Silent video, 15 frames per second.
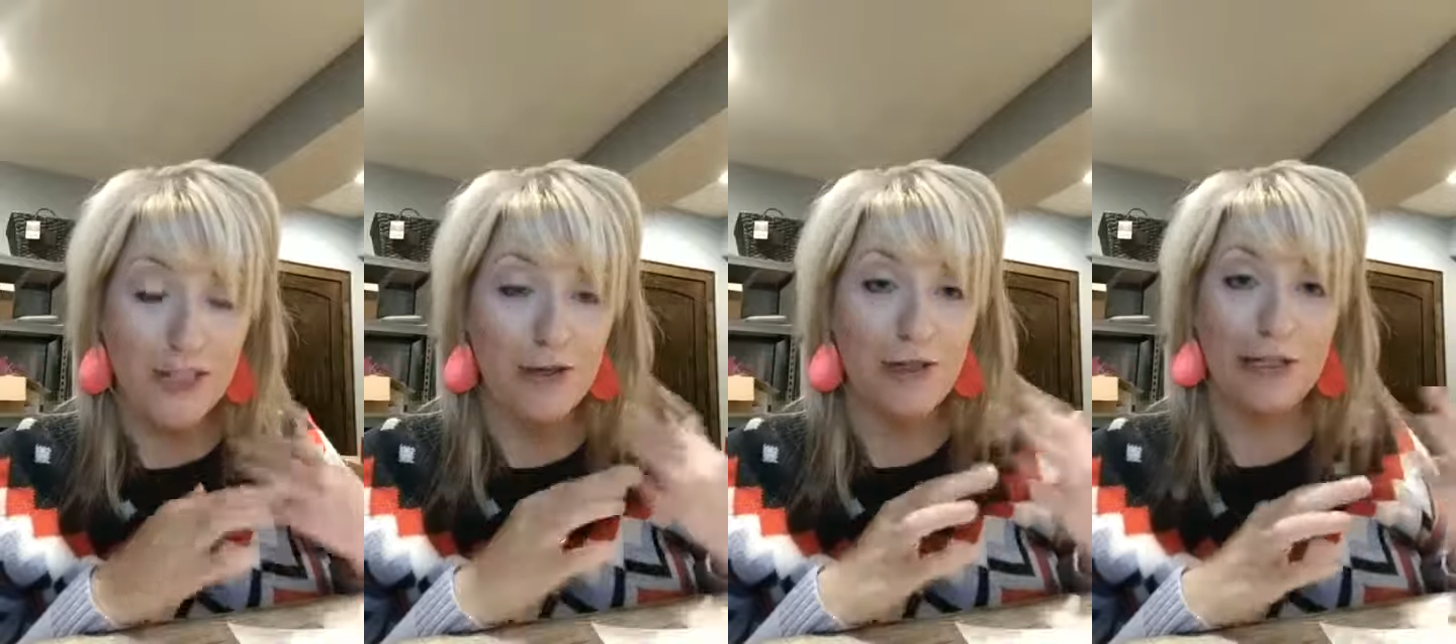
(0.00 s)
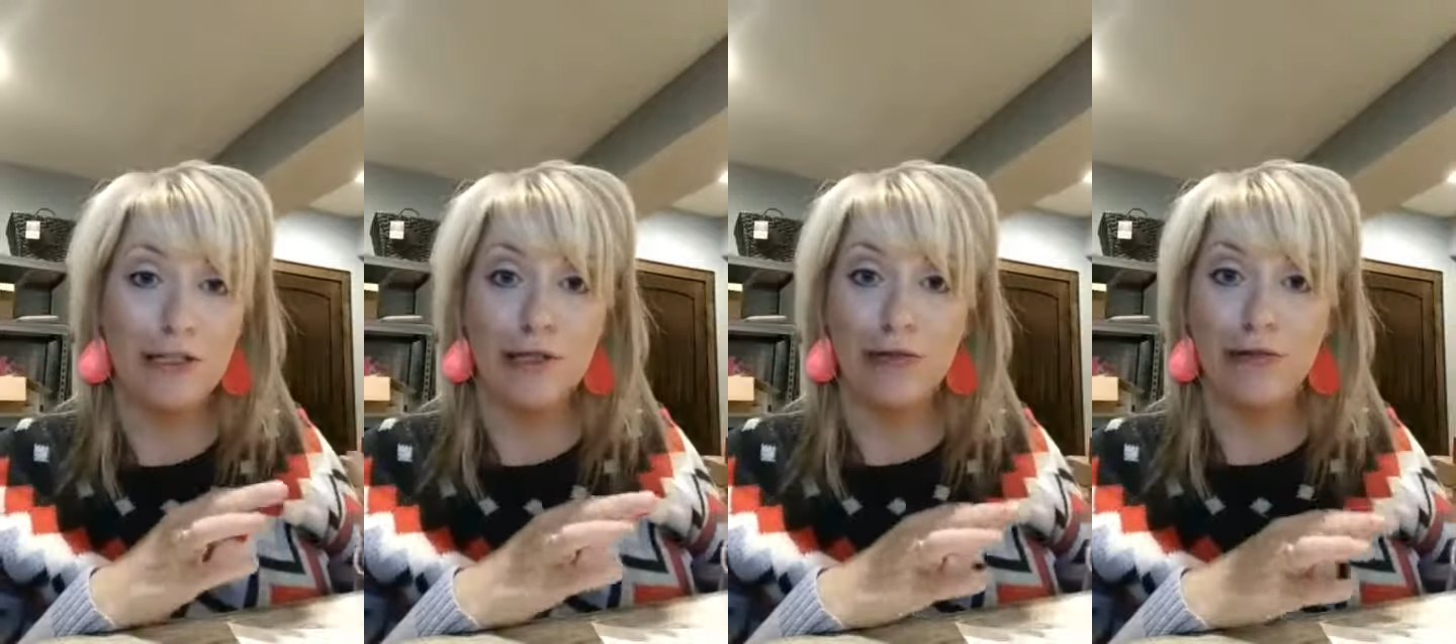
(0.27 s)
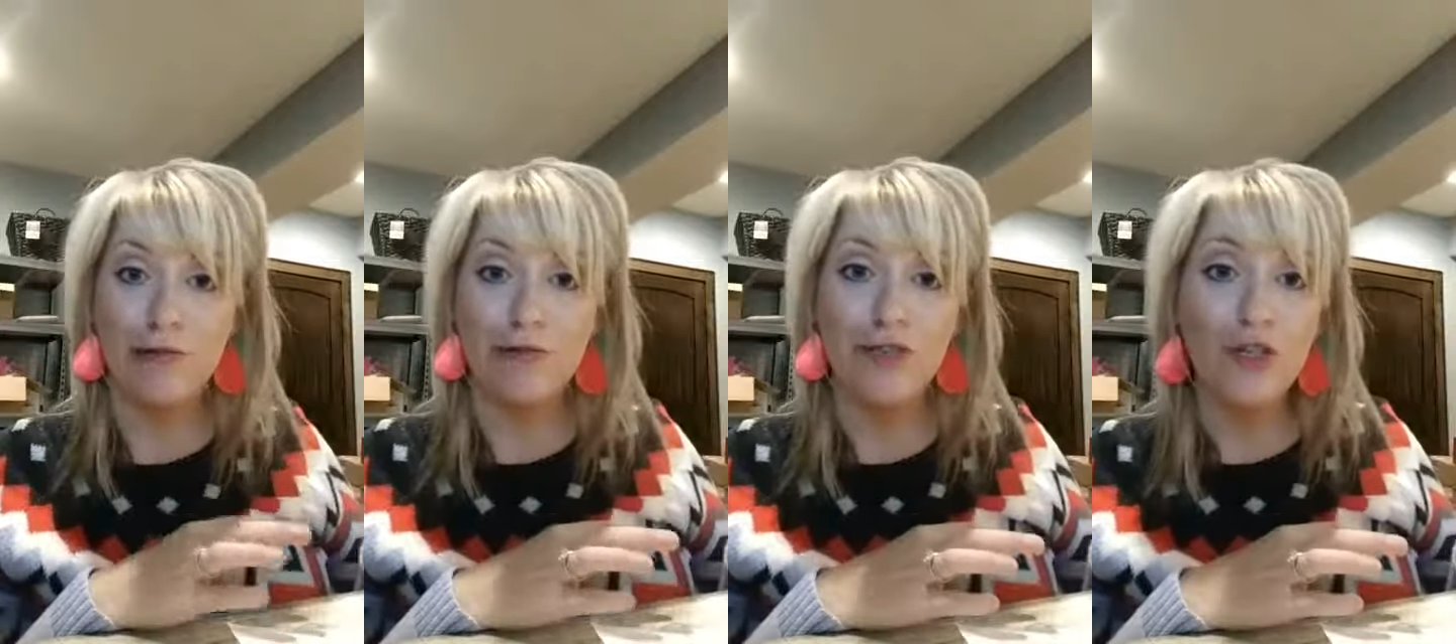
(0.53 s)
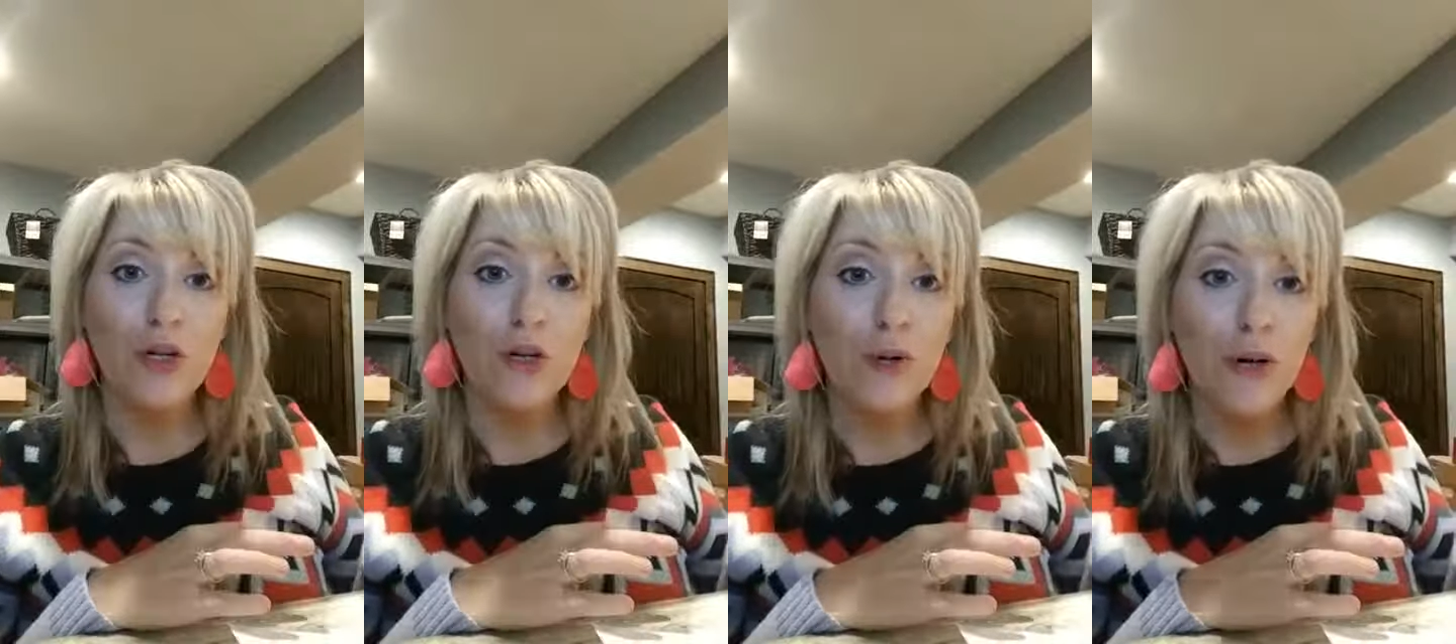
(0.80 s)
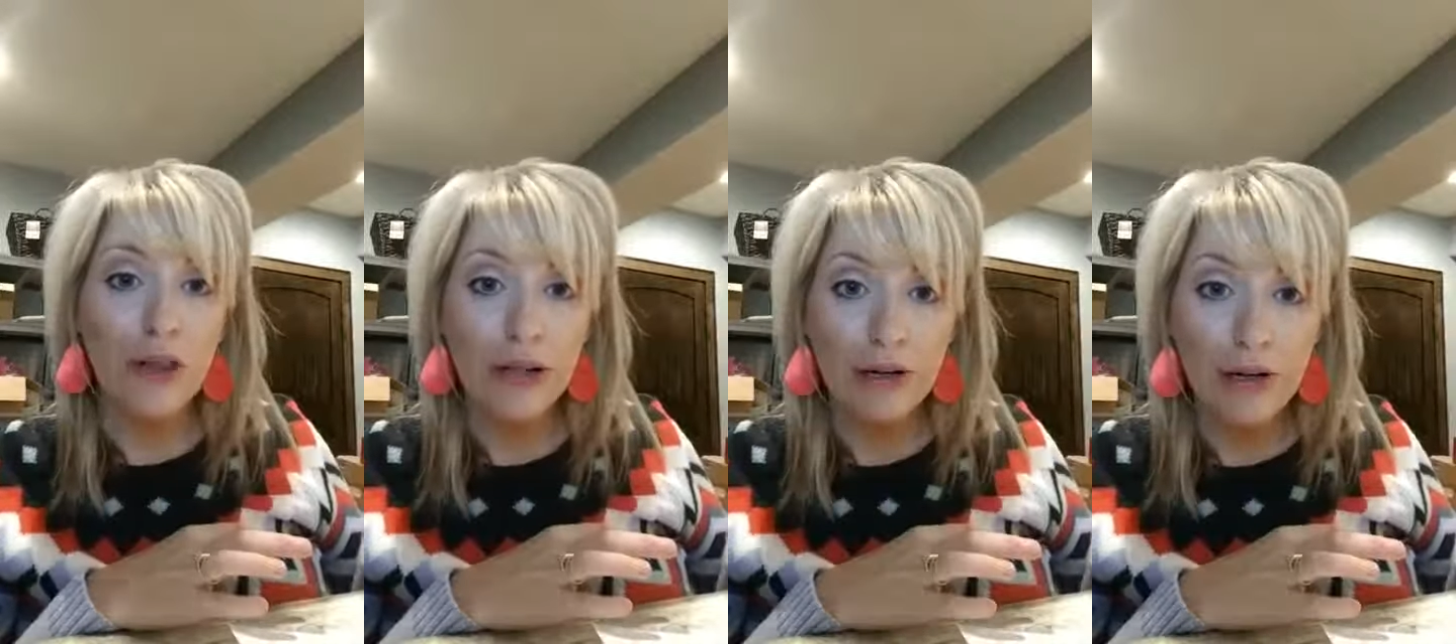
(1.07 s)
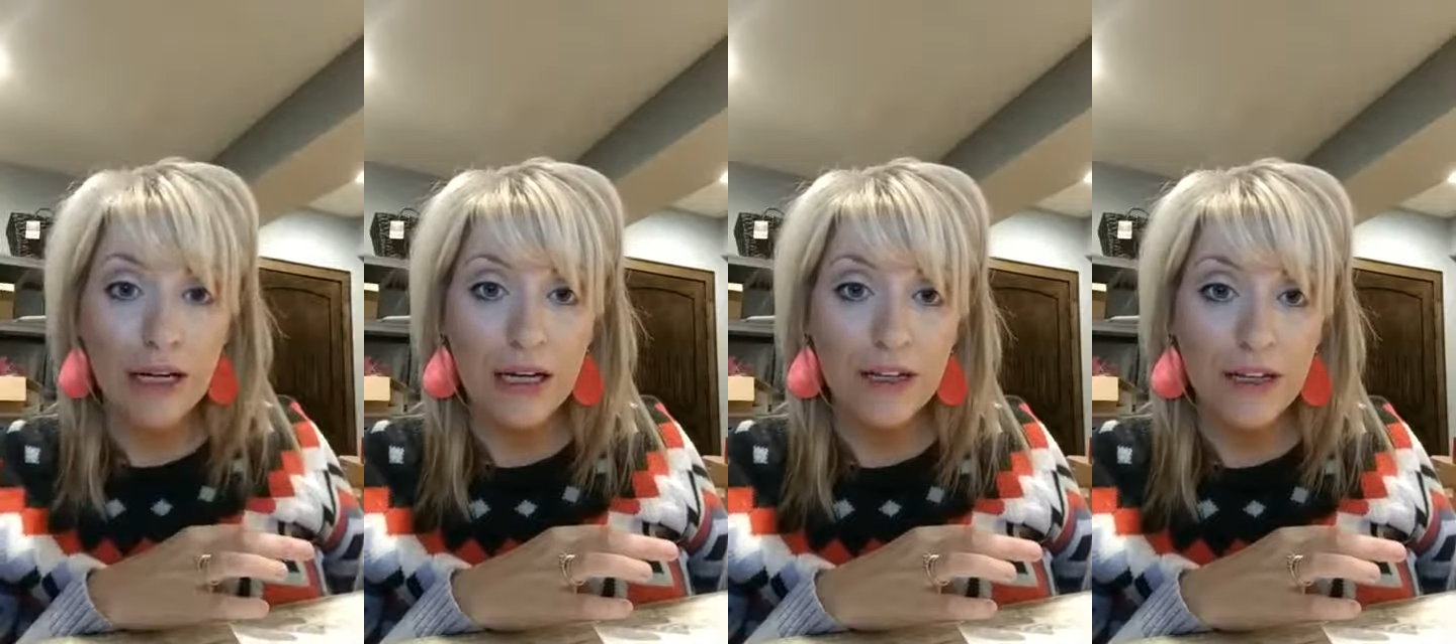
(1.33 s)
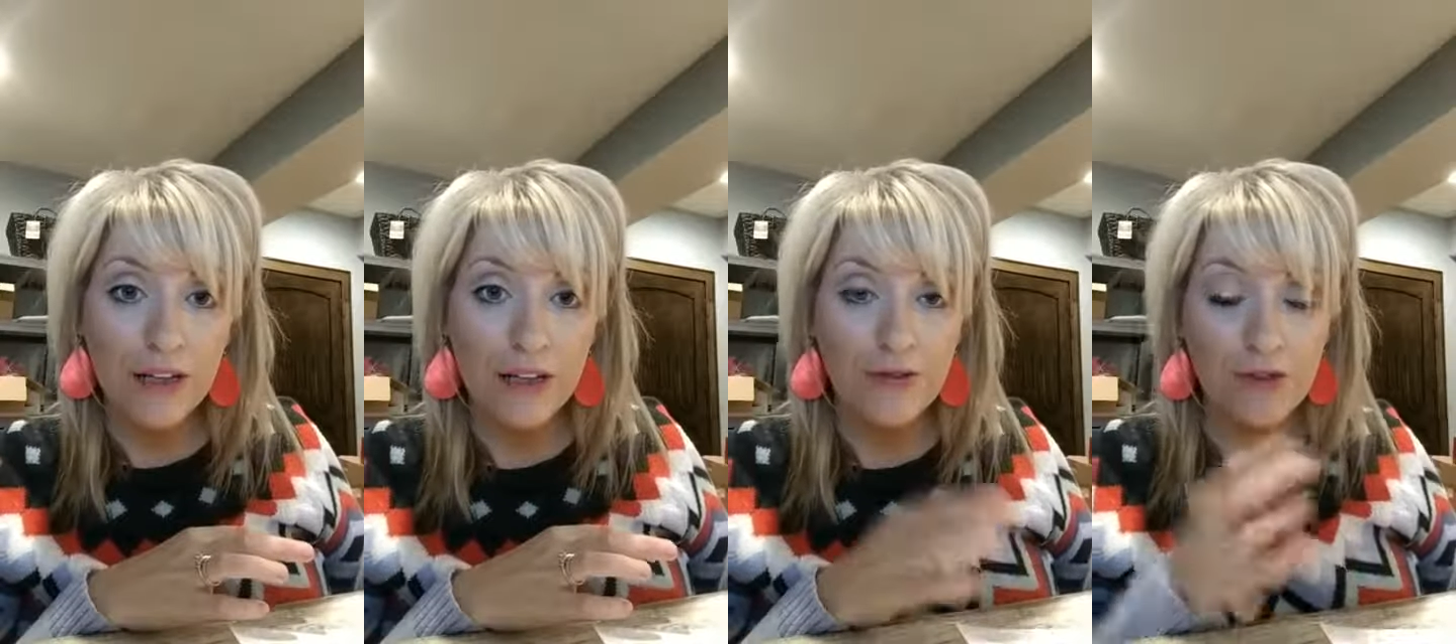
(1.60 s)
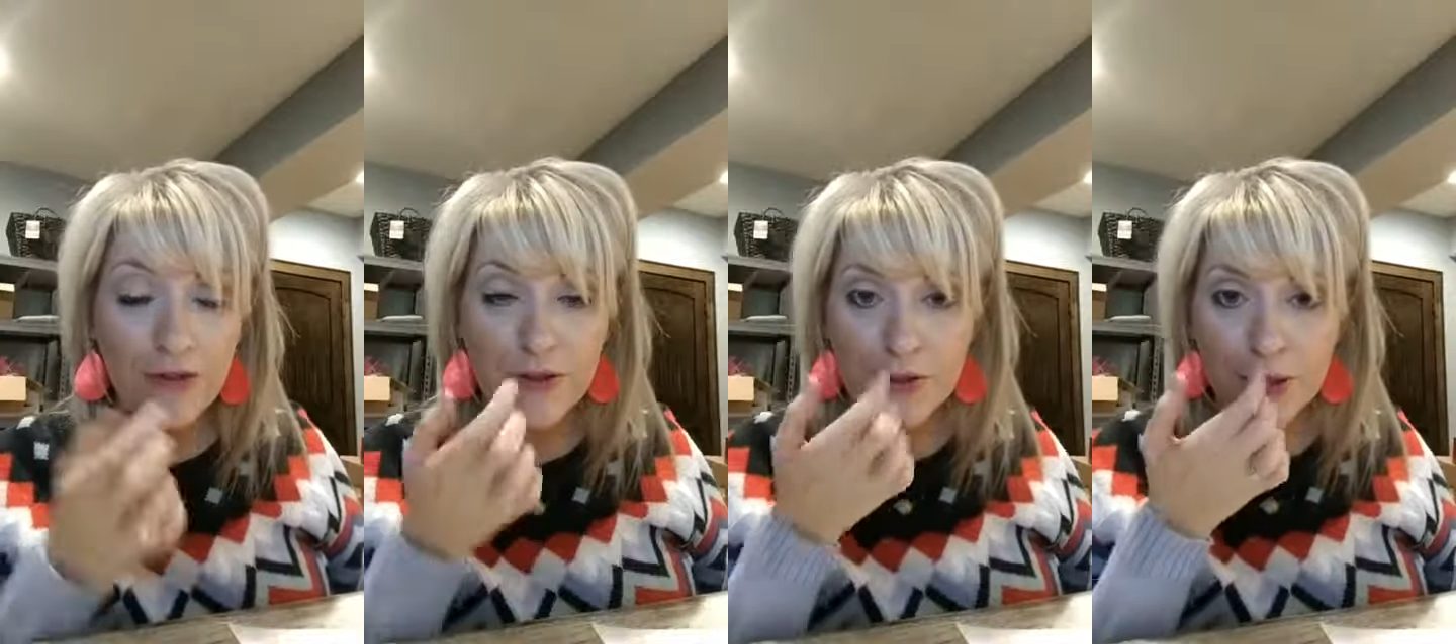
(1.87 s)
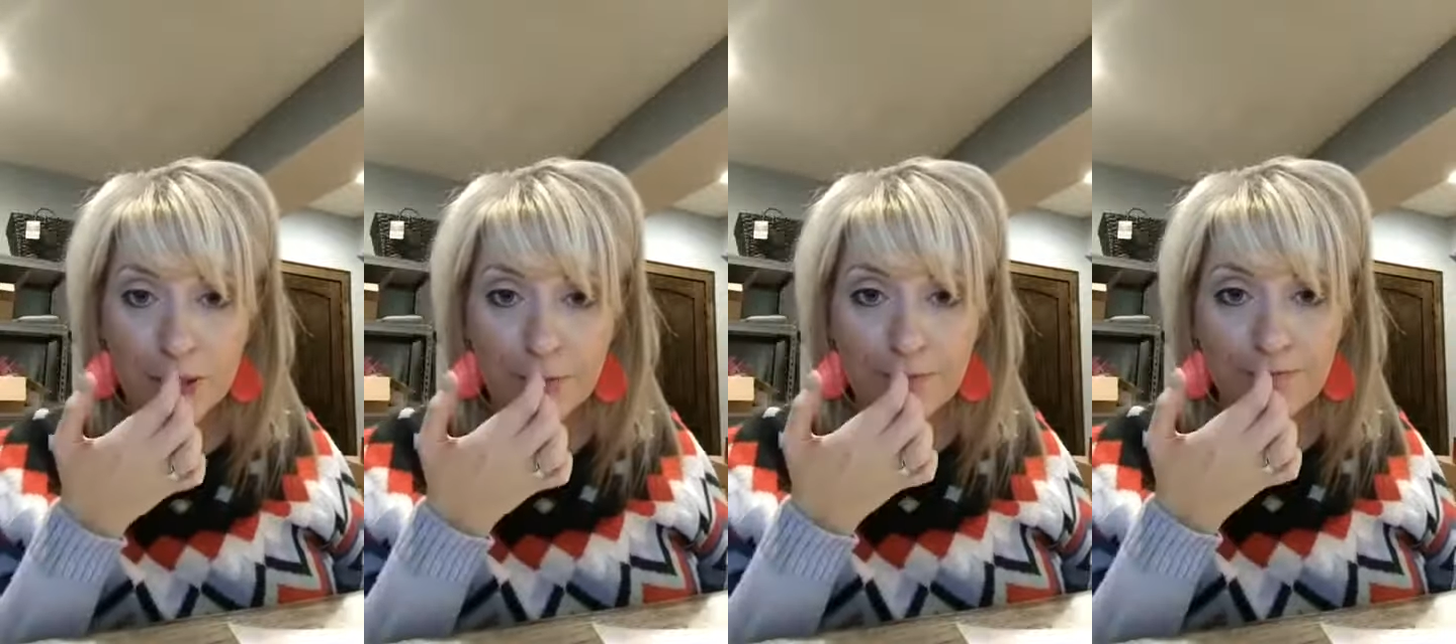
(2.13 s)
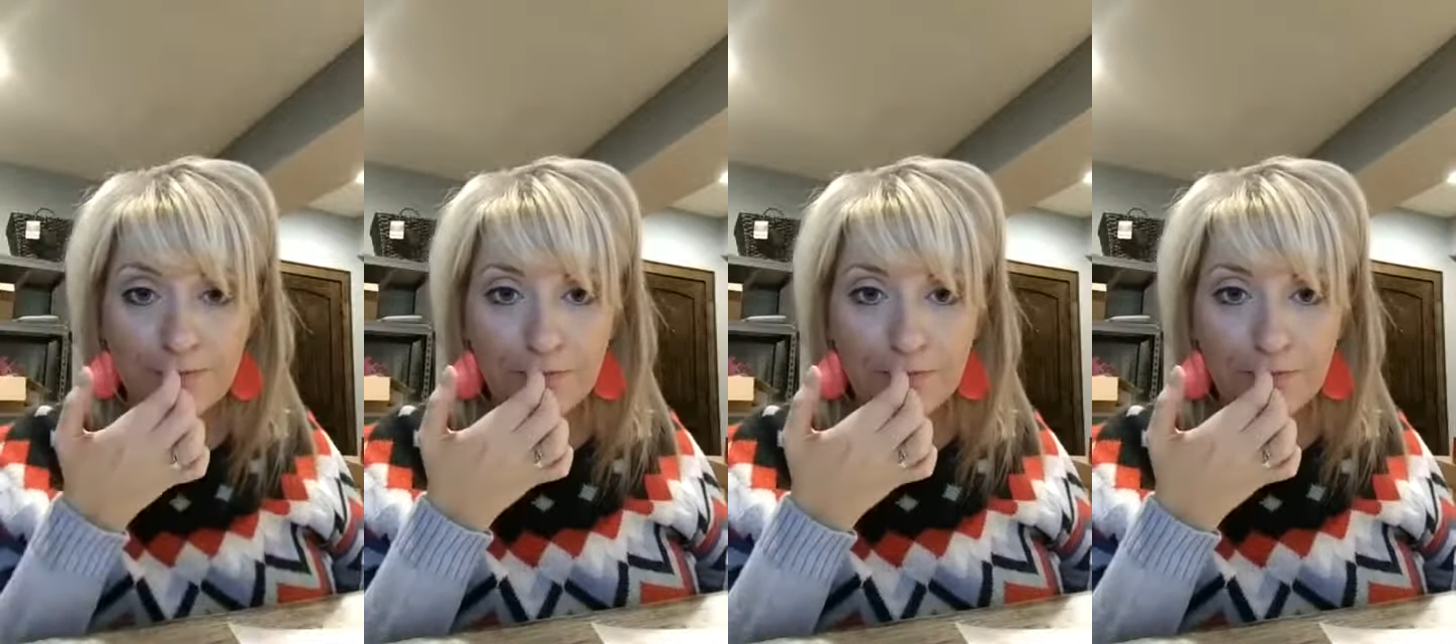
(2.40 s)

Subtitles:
You can do 2 or 3 in your diffuser.